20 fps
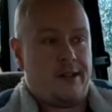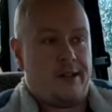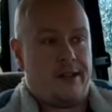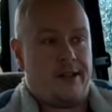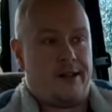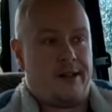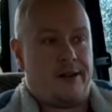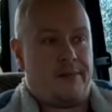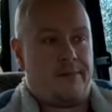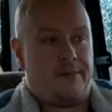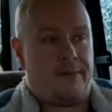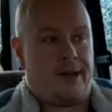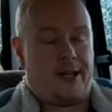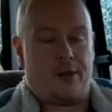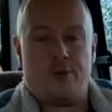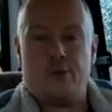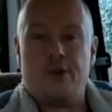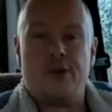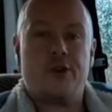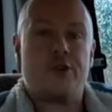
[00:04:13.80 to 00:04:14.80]
I
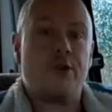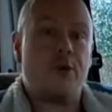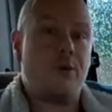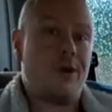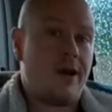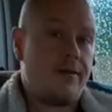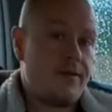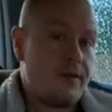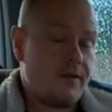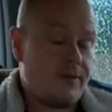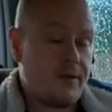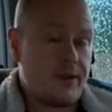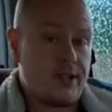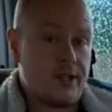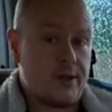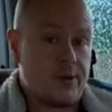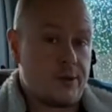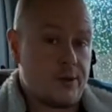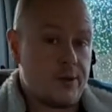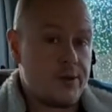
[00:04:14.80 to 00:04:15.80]
don't agree with everything
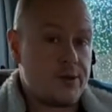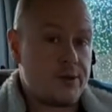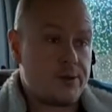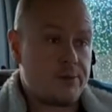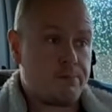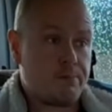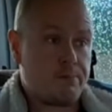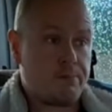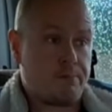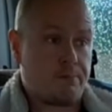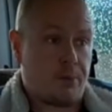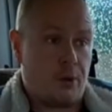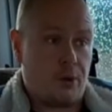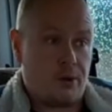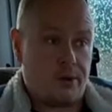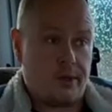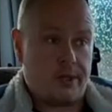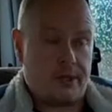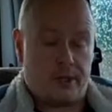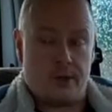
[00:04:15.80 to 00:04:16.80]
he does,
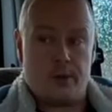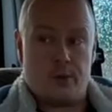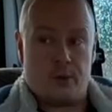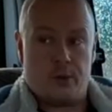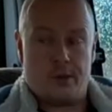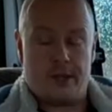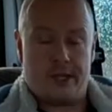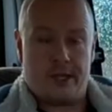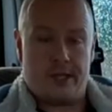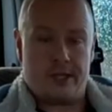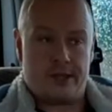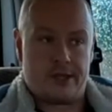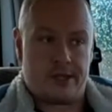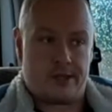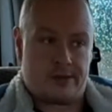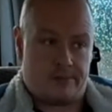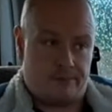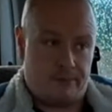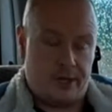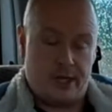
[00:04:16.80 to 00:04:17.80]
but you know, he
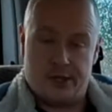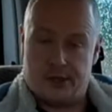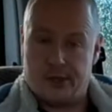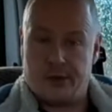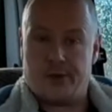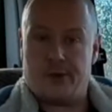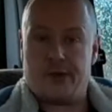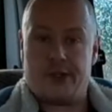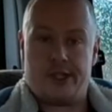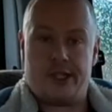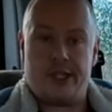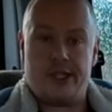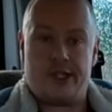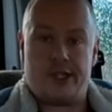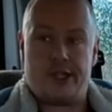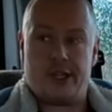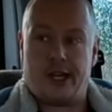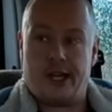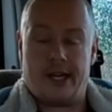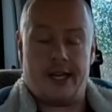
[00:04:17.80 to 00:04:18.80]
is a good
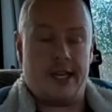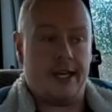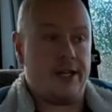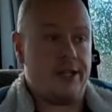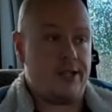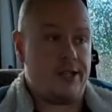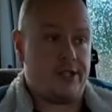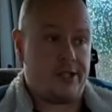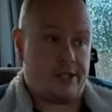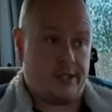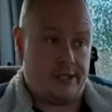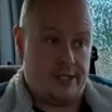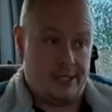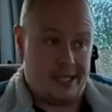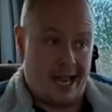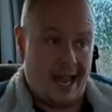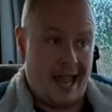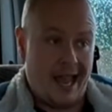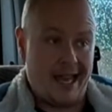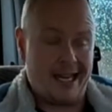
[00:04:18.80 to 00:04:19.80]
teacher, and
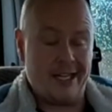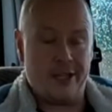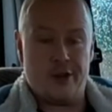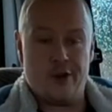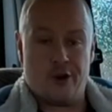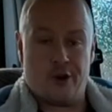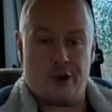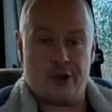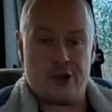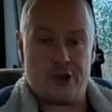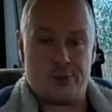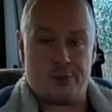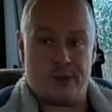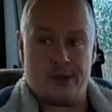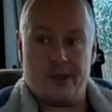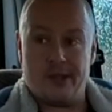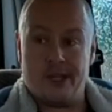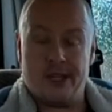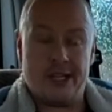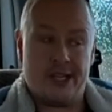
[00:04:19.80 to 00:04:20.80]
he's highly
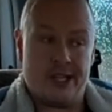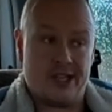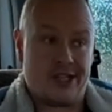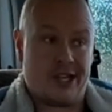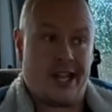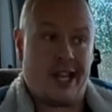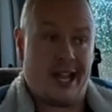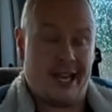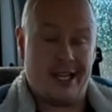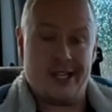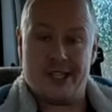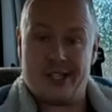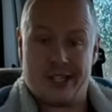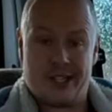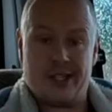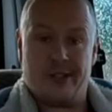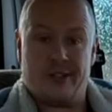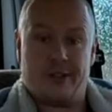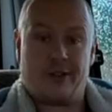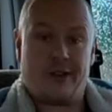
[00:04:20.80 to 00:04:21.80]
knowledgeable, and he is a highly
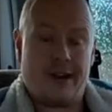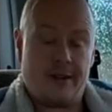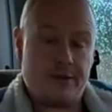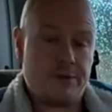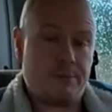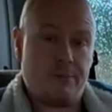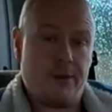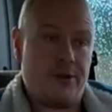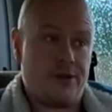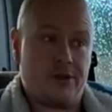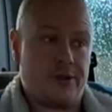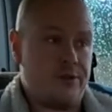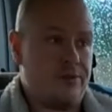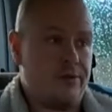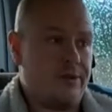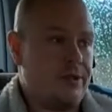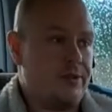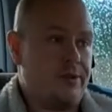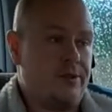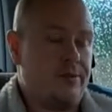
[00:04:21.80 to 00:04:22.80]
skilled
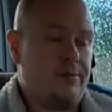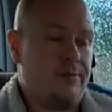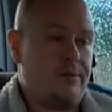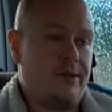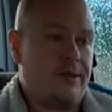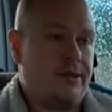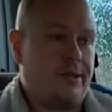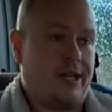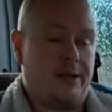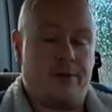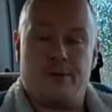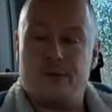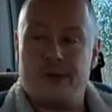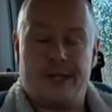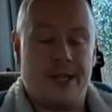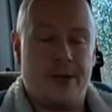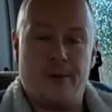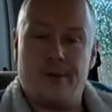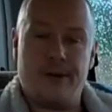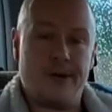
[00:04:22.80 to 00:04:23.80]
craftsperson. And I don't
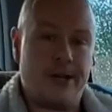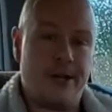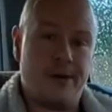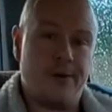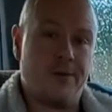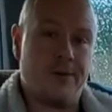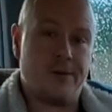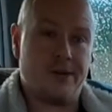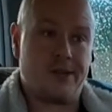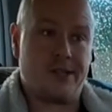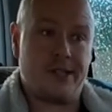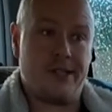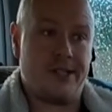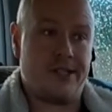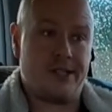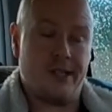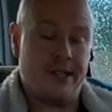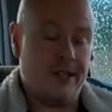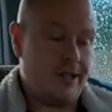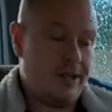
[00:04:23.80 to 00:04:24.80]
care what anyone
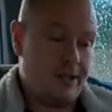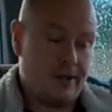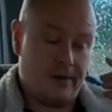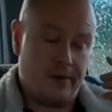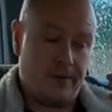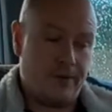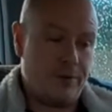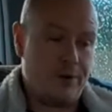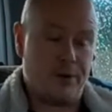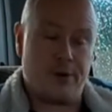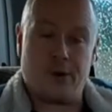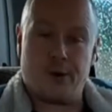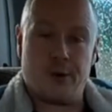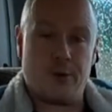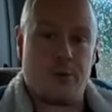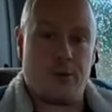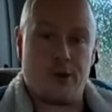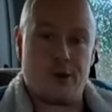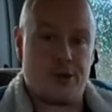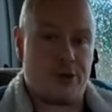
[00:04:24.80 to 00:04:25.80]
says, you've only got to
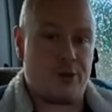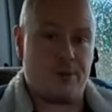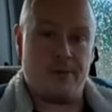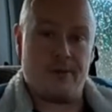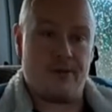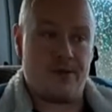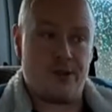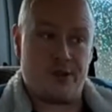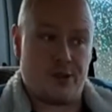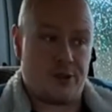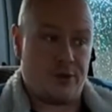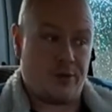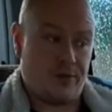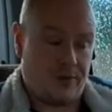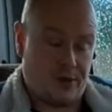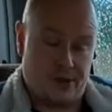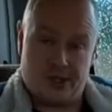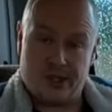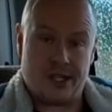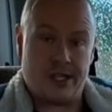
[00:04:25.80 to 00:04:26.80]
watch some of his
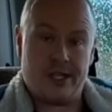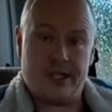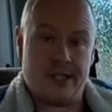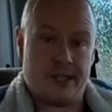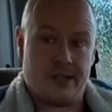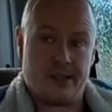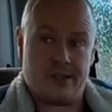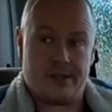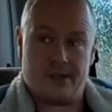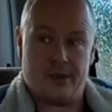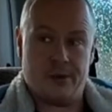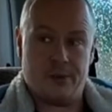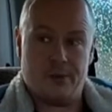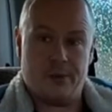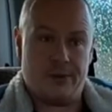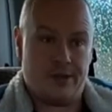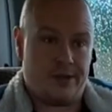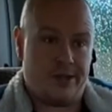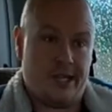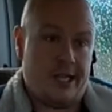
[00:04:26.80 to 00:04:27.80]
stuff to see that, you
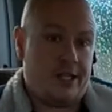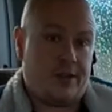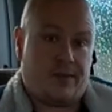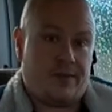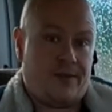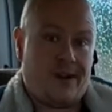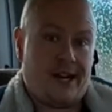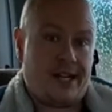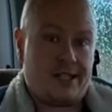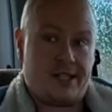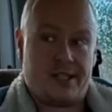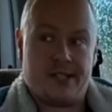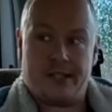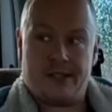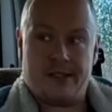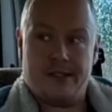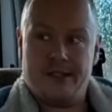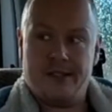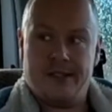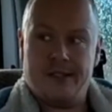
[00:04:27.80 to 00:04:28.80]
know, it's
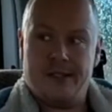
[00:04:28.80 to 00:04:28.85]
fact.